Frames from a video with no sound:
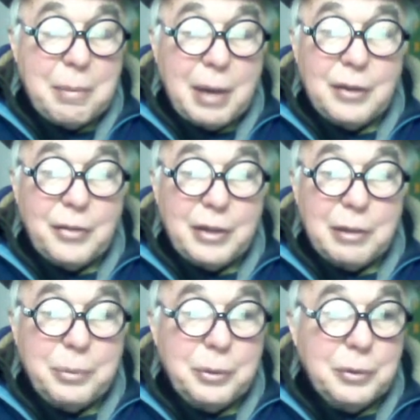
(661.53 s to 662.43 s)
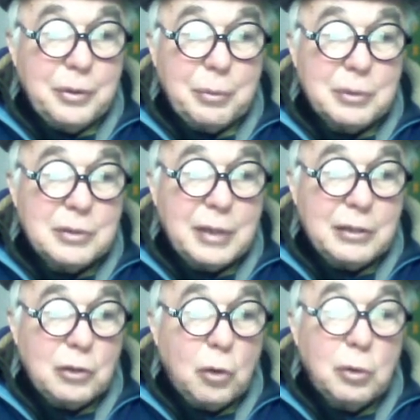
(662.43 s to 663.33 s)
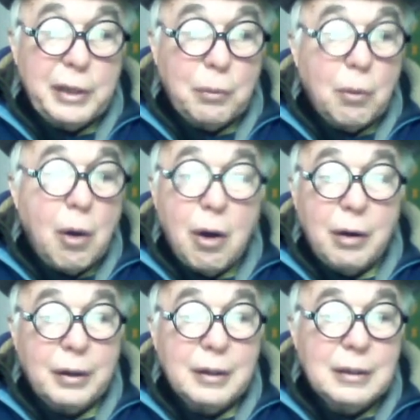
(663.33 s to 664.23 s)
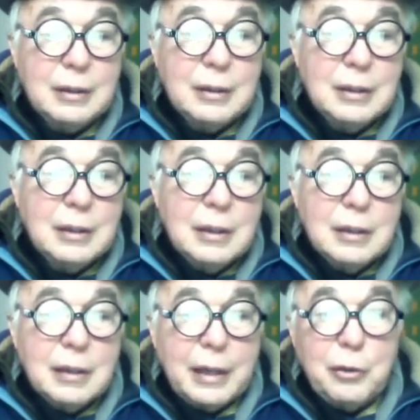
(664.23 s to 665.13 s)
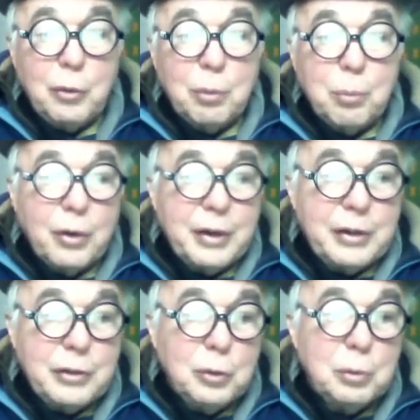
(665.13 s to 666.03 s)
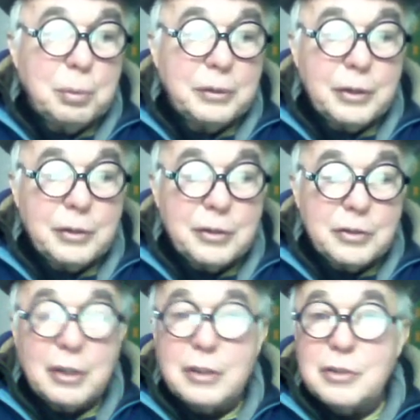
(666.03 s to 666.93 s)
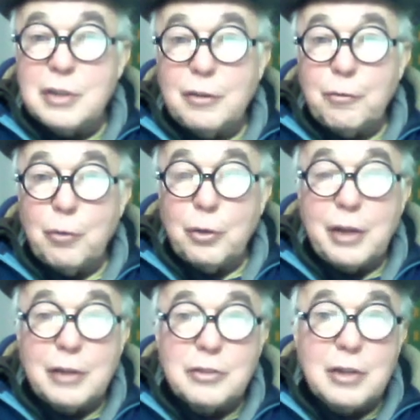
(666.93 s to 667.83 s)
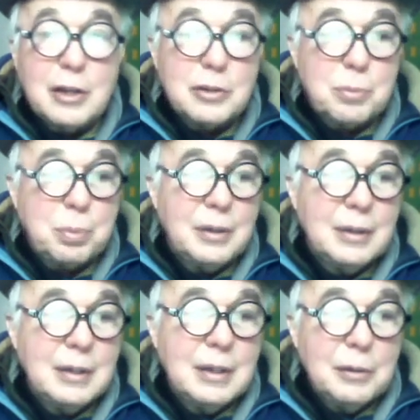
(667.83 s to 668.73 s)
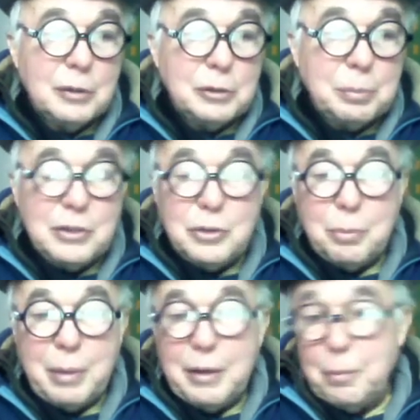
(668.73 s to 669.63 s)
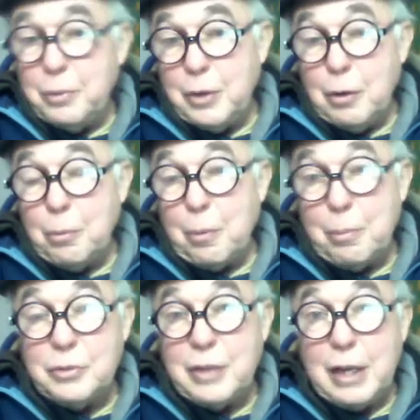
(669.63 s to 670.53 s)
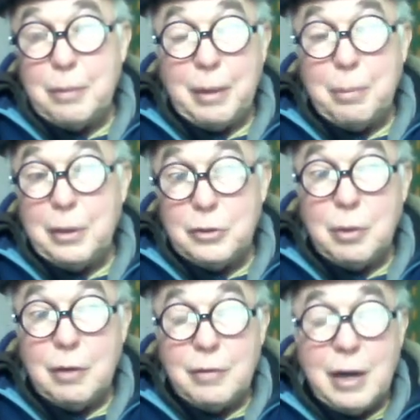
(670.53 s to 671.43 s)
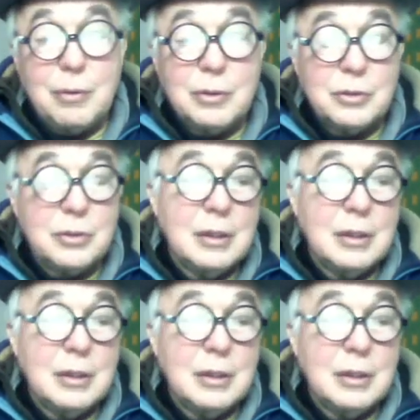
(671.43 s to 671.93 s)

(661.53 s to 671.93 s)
out of the computer that was like totally wrong, like you were born at noon, but there the sun is on the fourth house cusp, which means you made a terrible mistake by about 12 hours